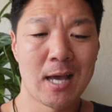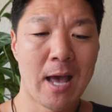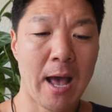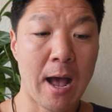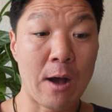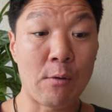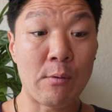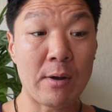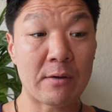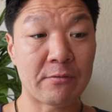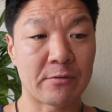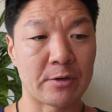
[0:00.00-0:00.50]

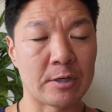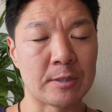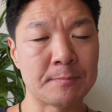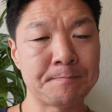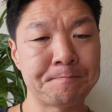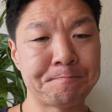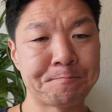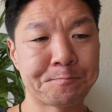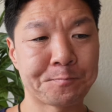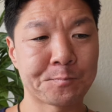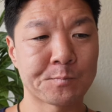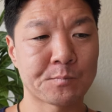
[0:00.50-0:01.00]

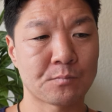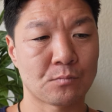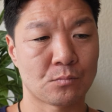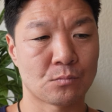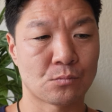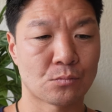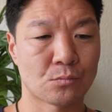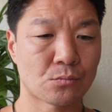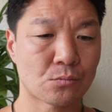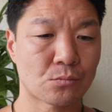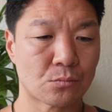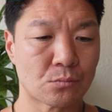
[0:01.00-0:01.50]
However,
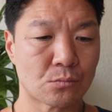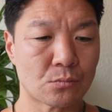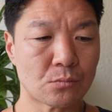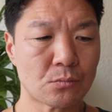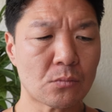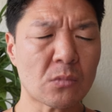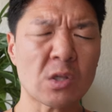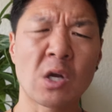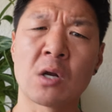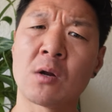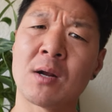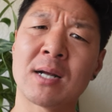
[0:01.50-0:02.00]

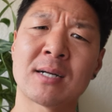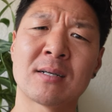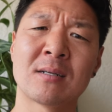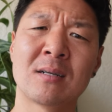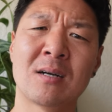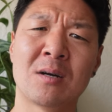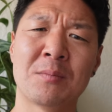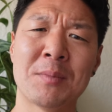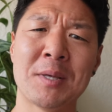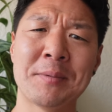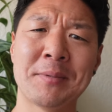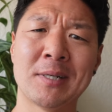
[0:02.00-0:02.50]
or I don't
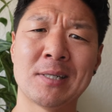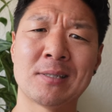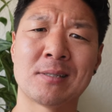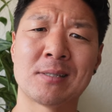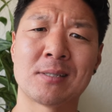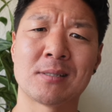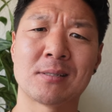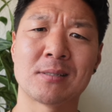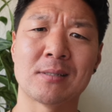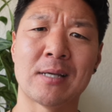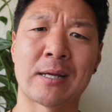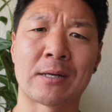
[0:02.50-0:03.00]
know, maybe
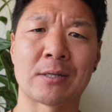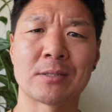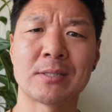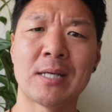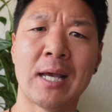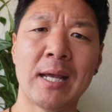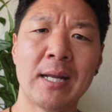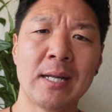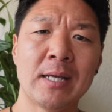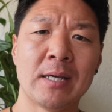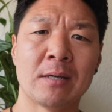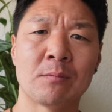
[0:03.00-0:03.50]
it's
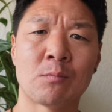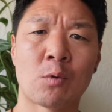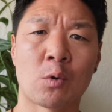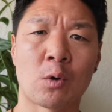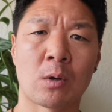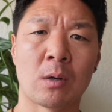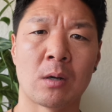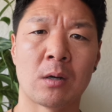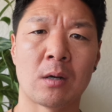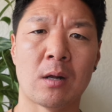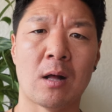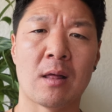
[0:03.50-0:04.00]
entertaining and
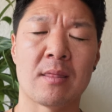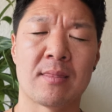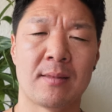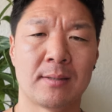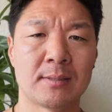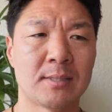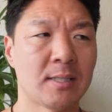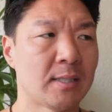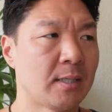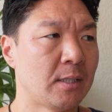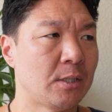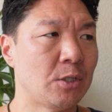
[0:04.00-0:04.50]
more
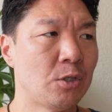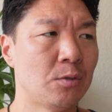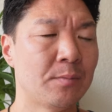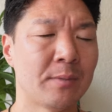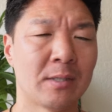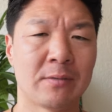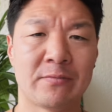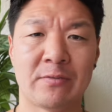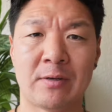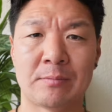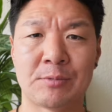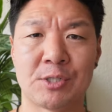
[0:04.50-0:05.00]
authentic and
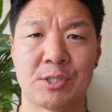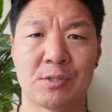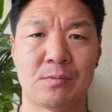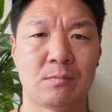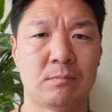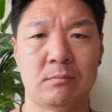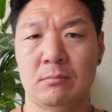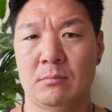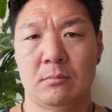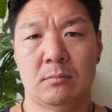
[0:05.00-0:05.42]
human if I'm just